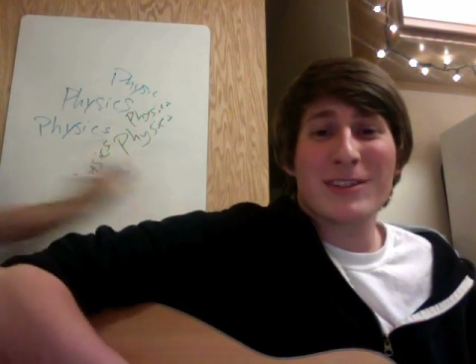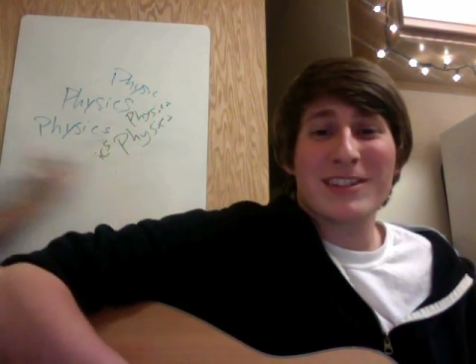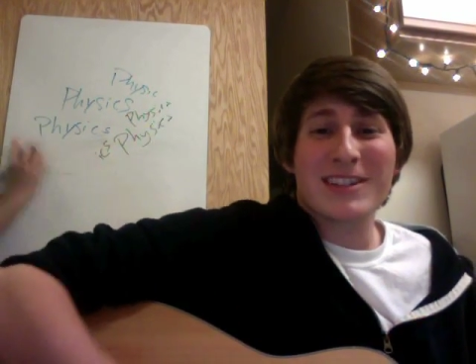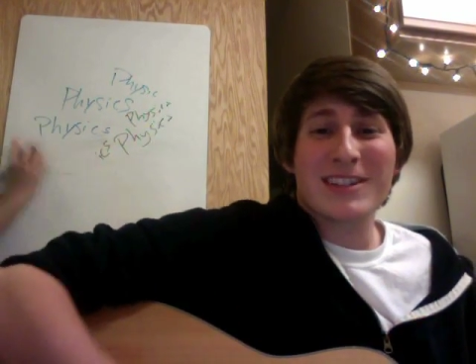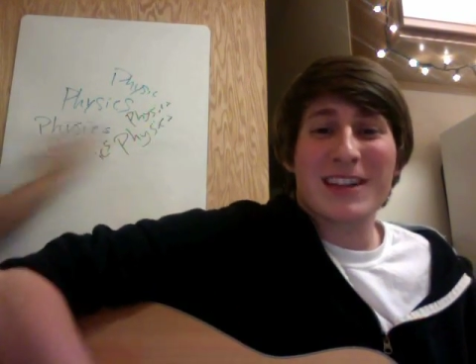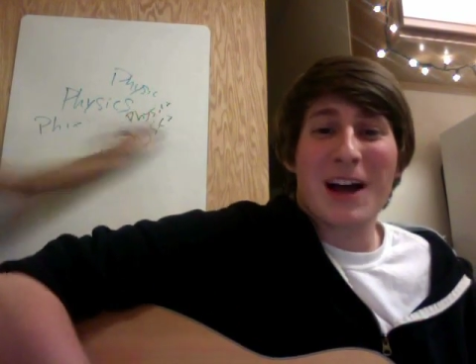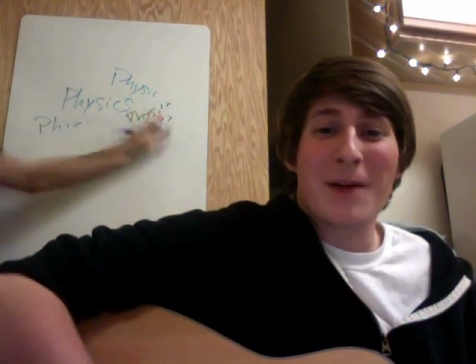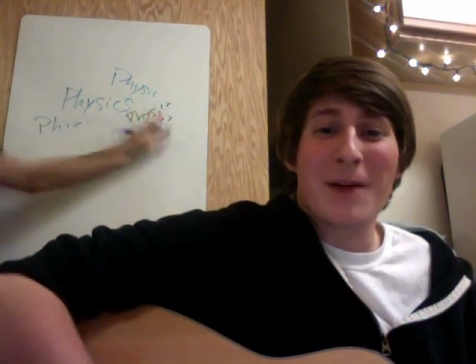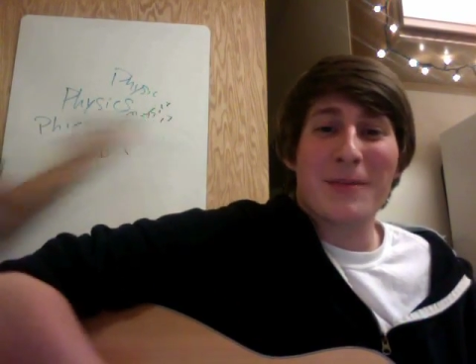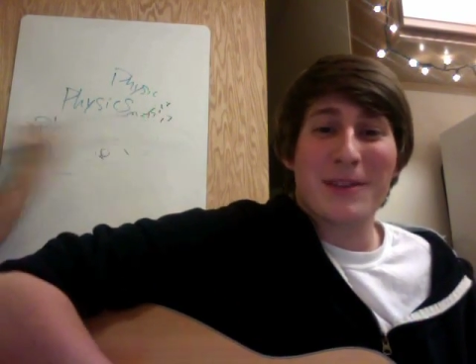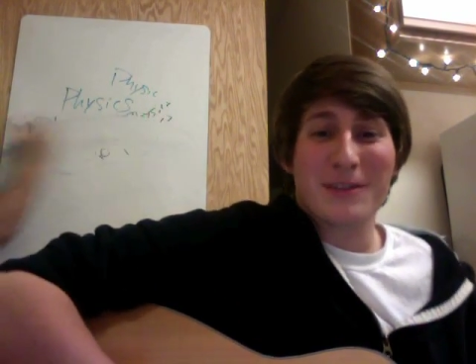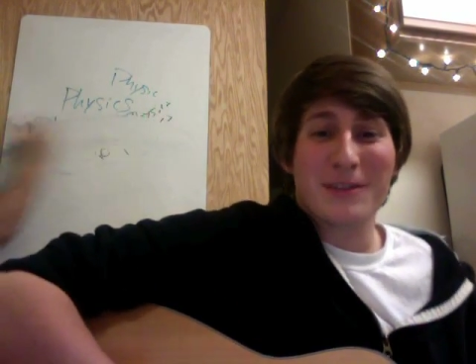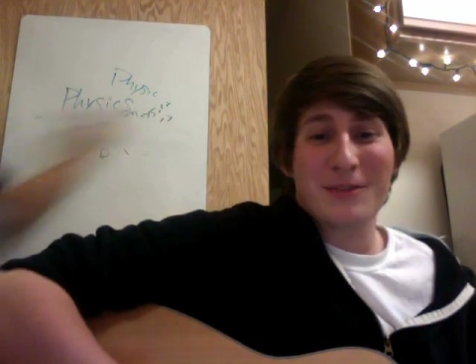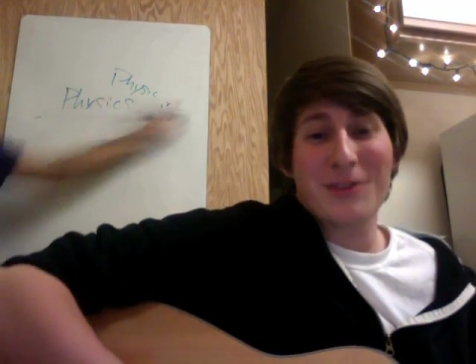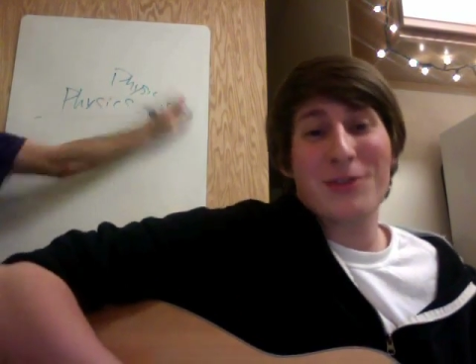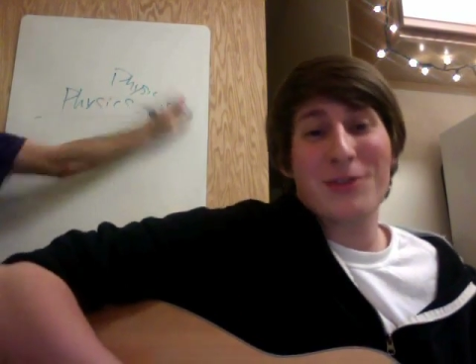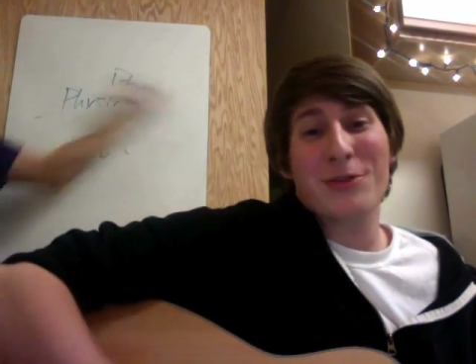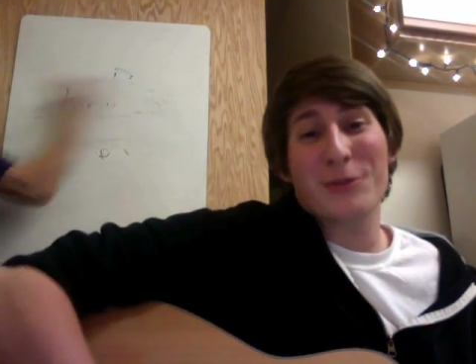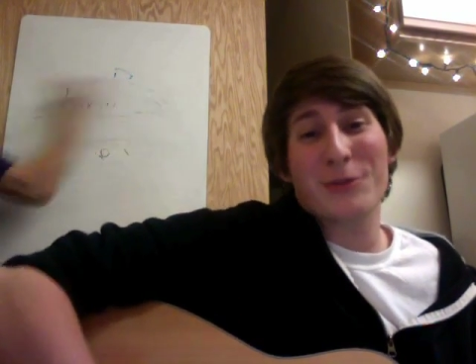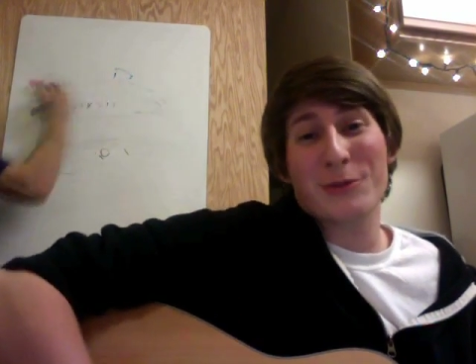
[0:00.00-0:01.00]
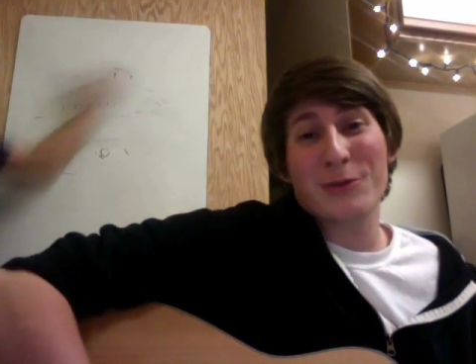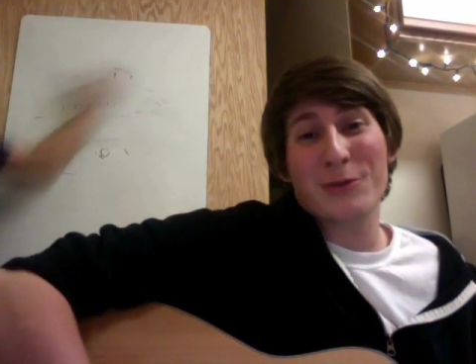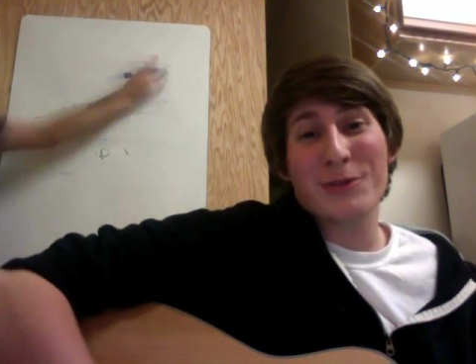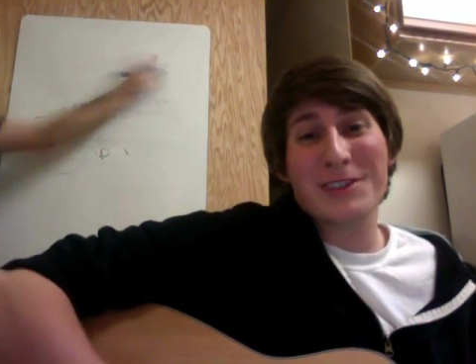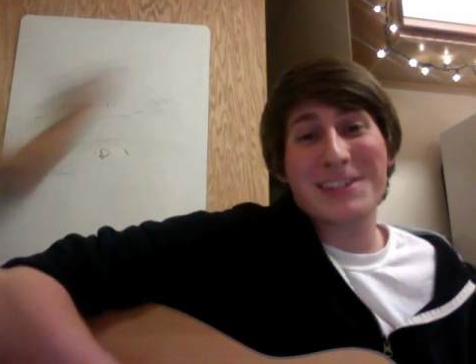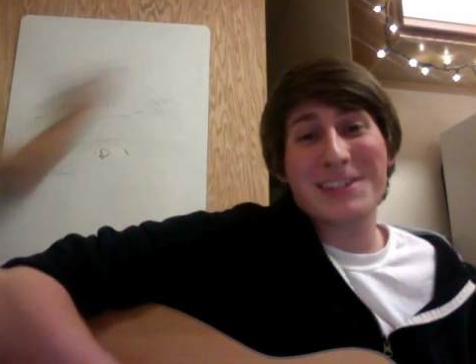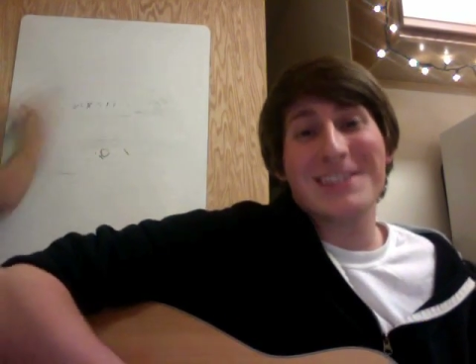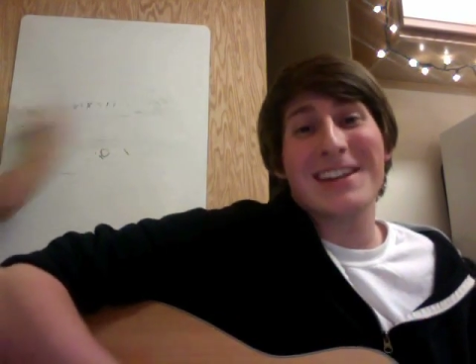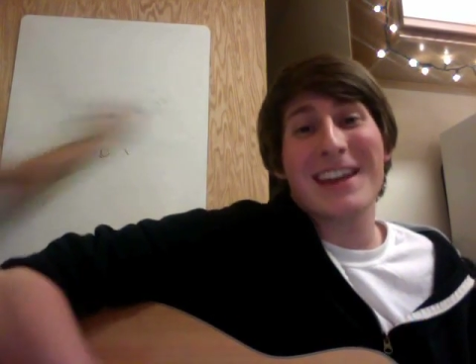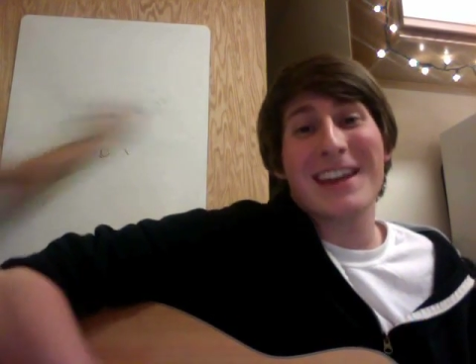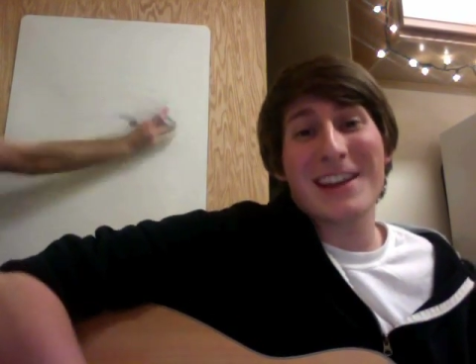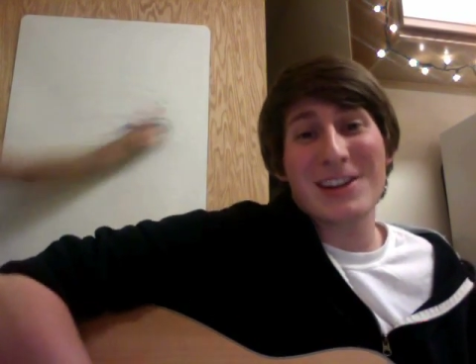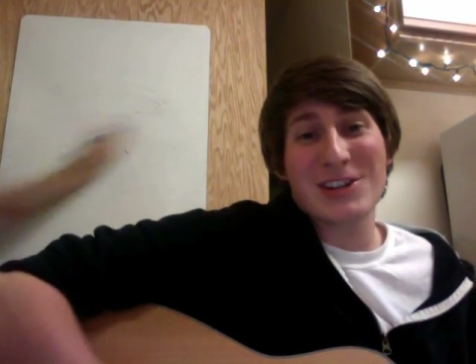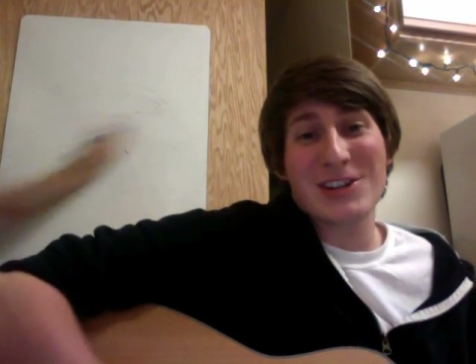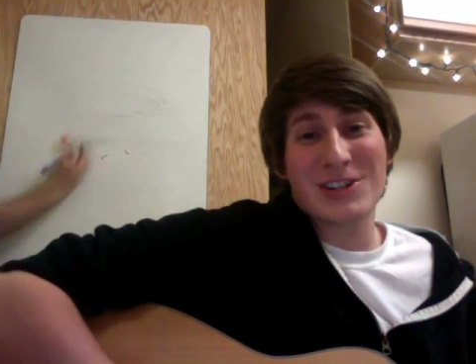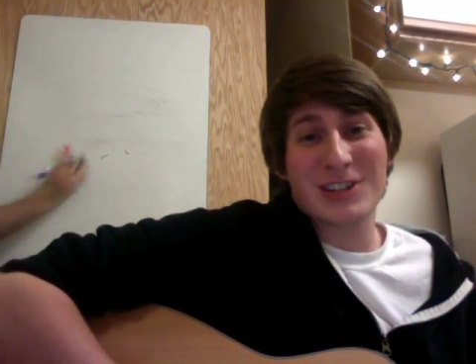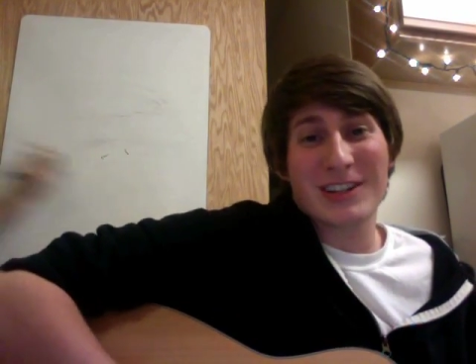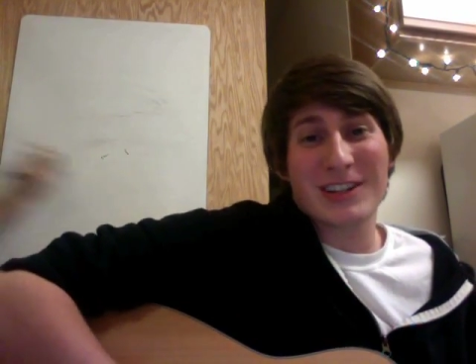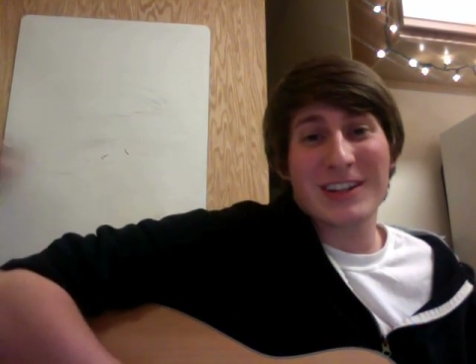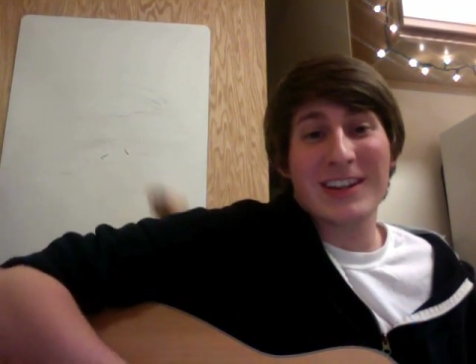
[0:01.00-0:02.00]
was coming through the
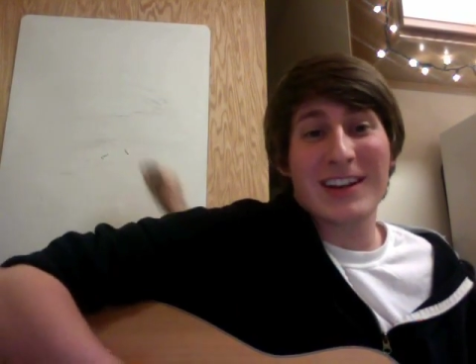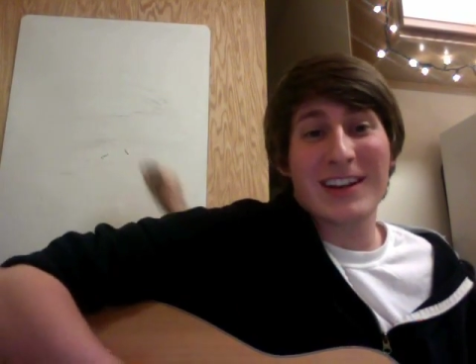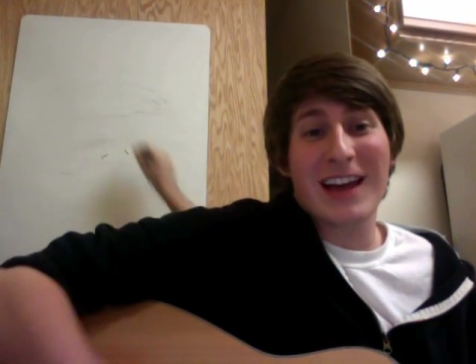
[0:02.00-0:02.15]
station,